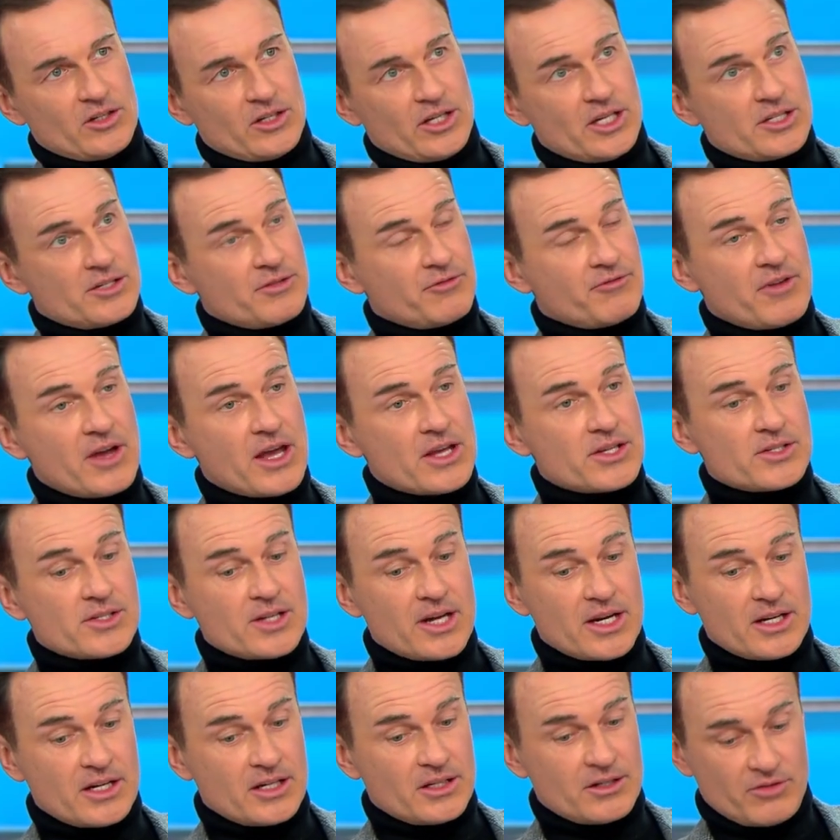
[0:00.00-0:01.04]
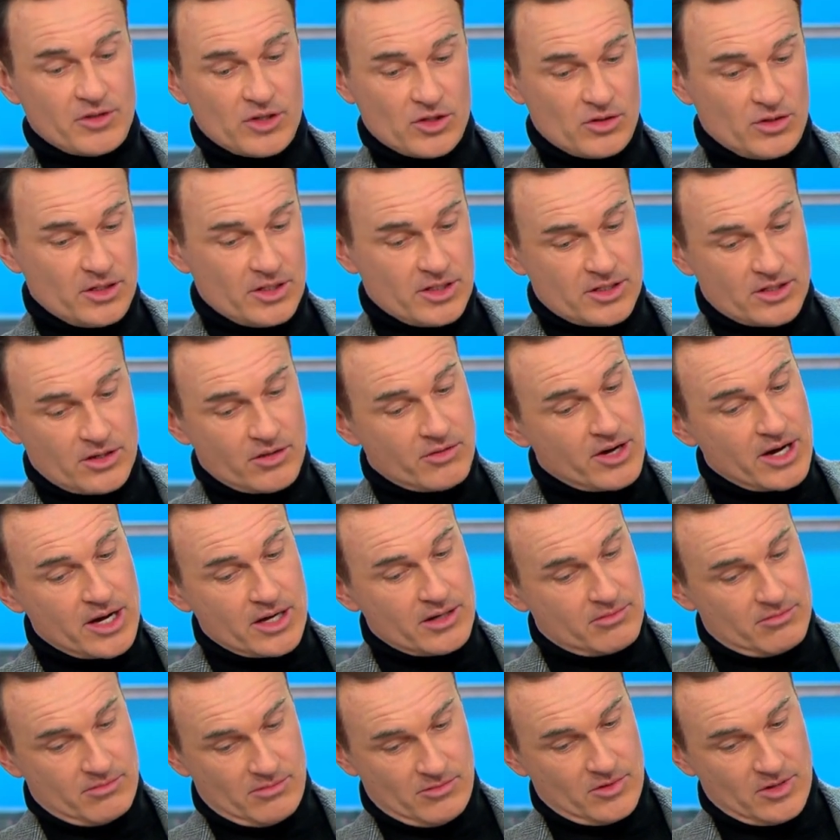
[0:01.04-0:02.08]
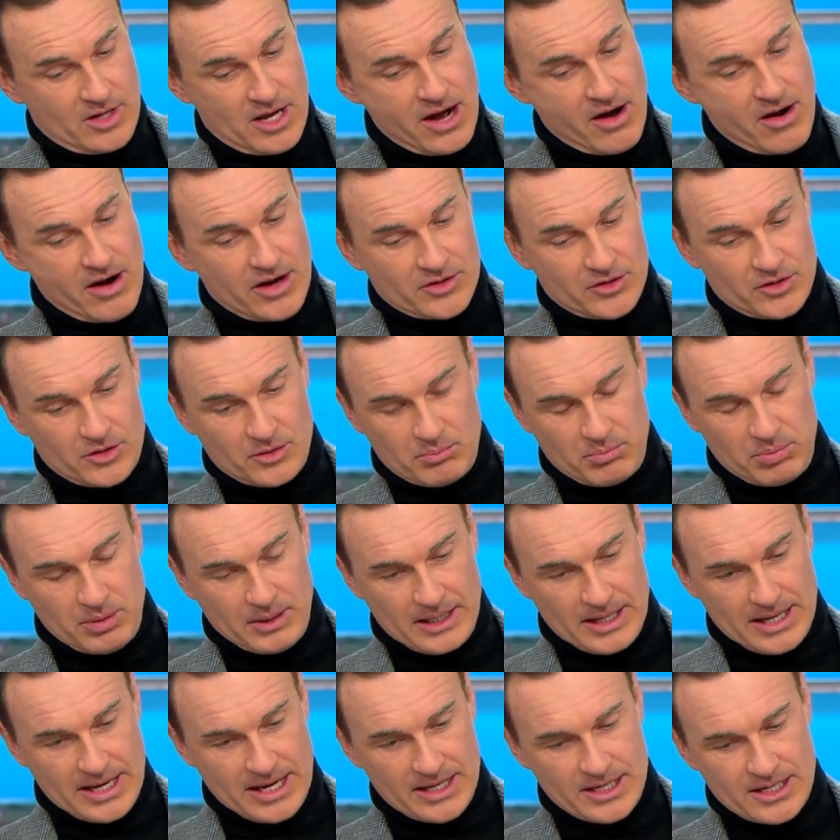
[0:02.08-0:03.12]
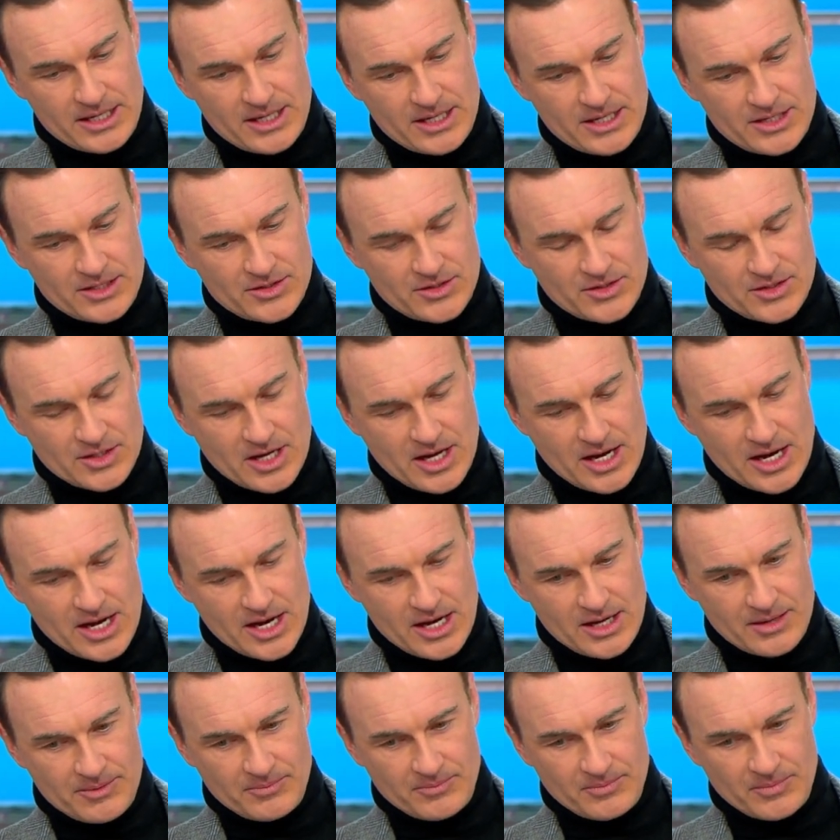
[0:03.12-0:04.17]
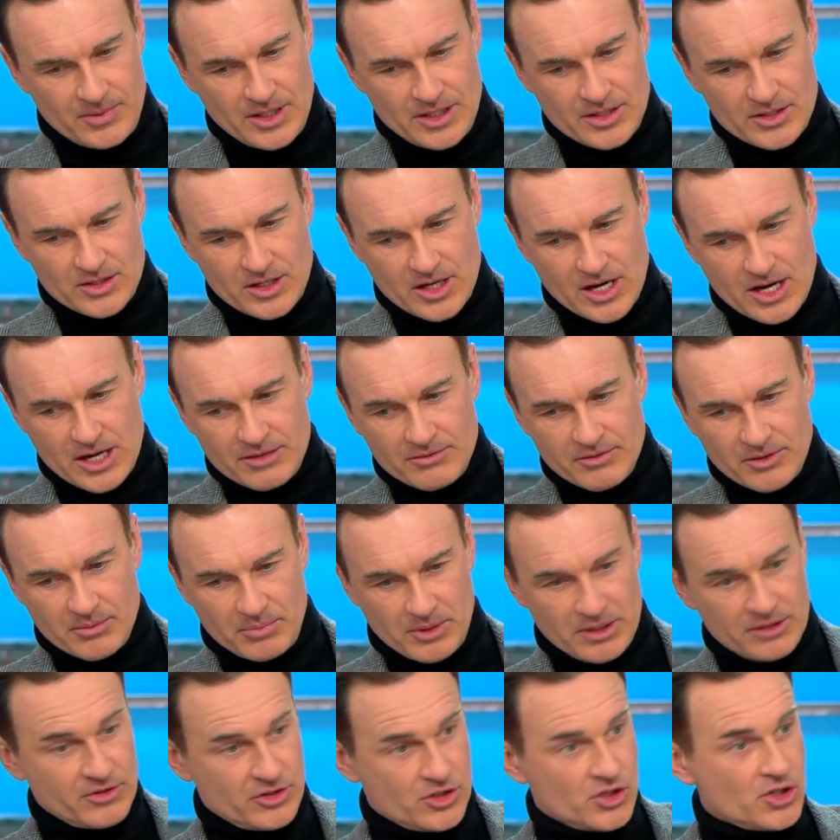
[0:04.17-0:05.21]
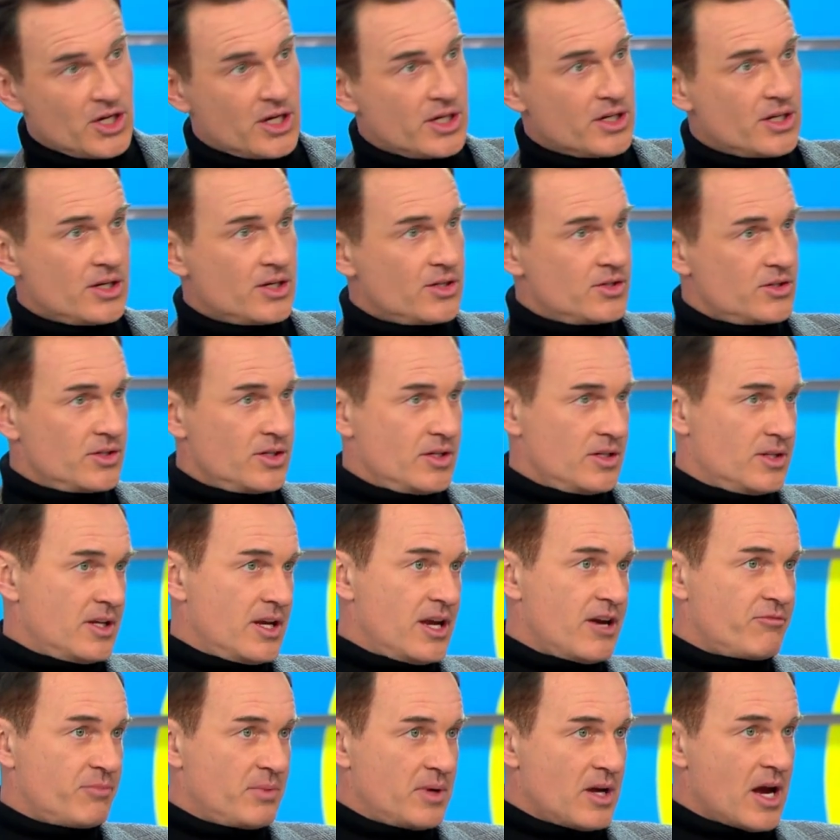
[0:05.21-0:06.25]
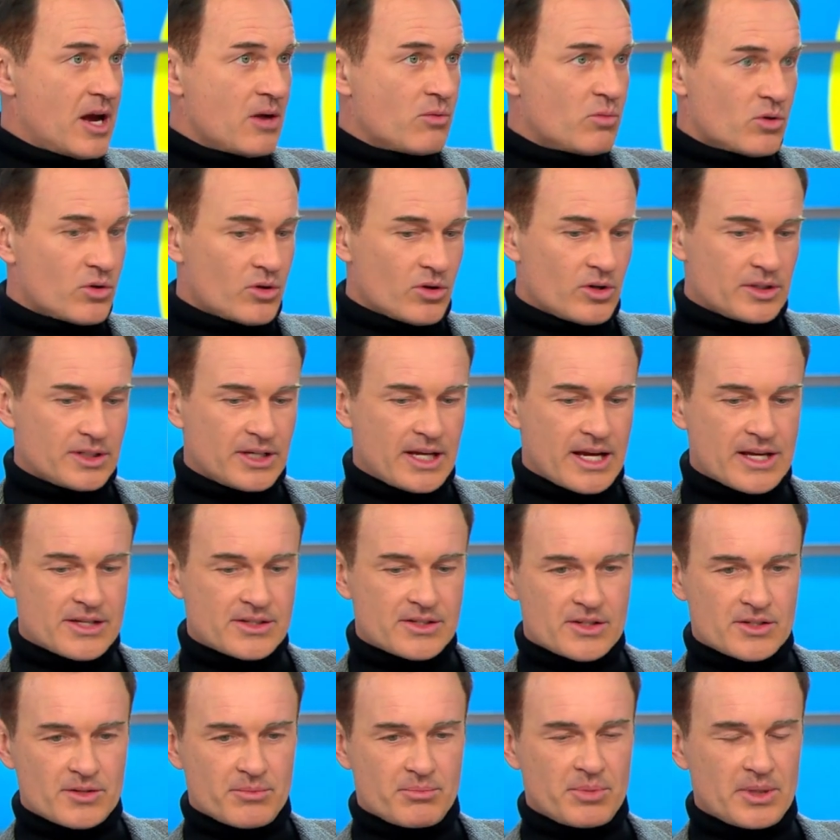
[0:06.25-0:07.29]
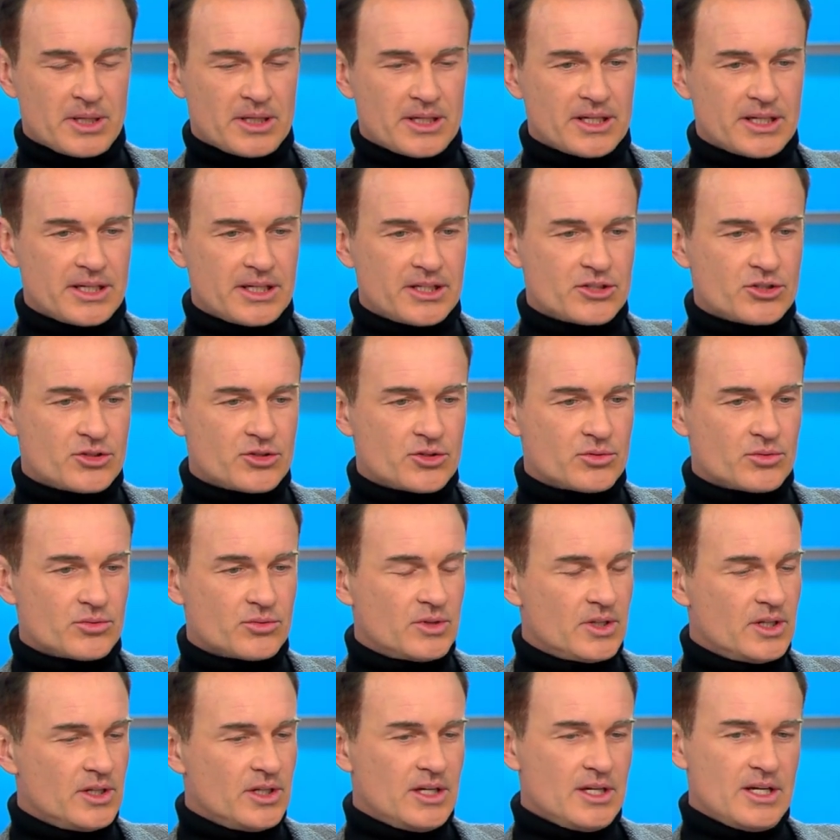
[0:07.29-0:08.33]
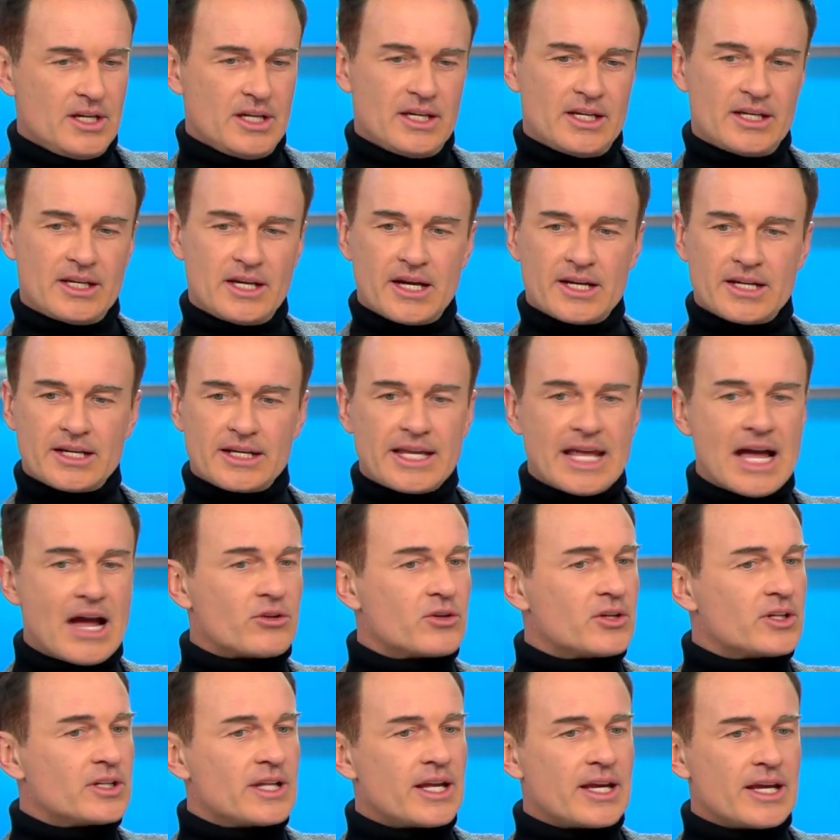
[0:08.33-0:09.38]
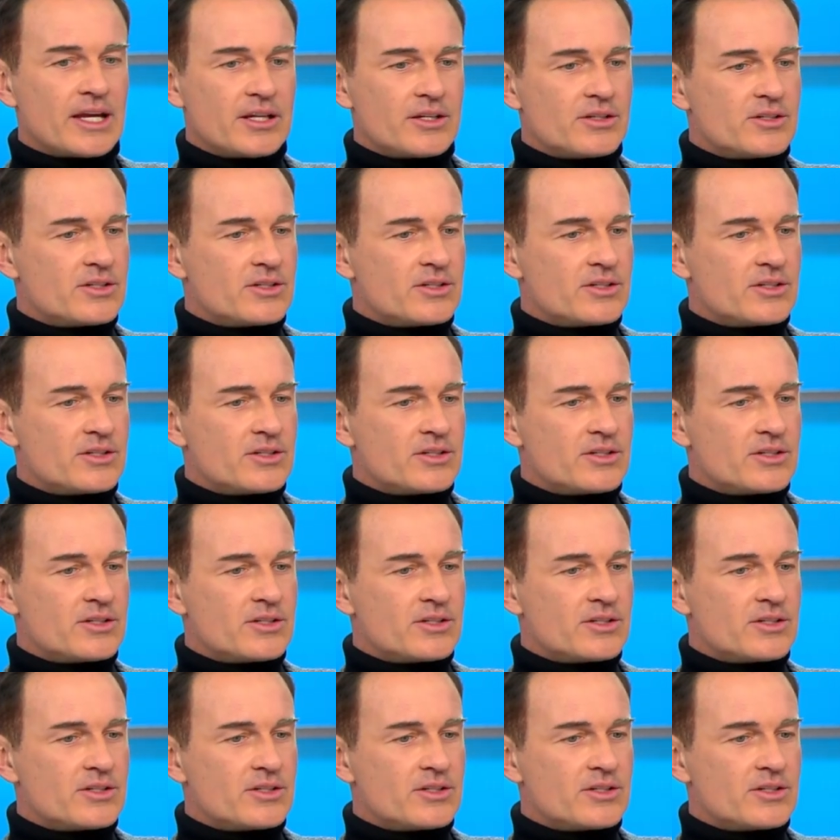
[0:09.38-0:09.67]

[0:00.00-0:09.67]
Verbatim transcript: Brooke found out about the affair after reading about it in the tabloids. Julian admitted to the infidelity after she confronted him about it, and Brooke was completely heartbroken by the betrayal.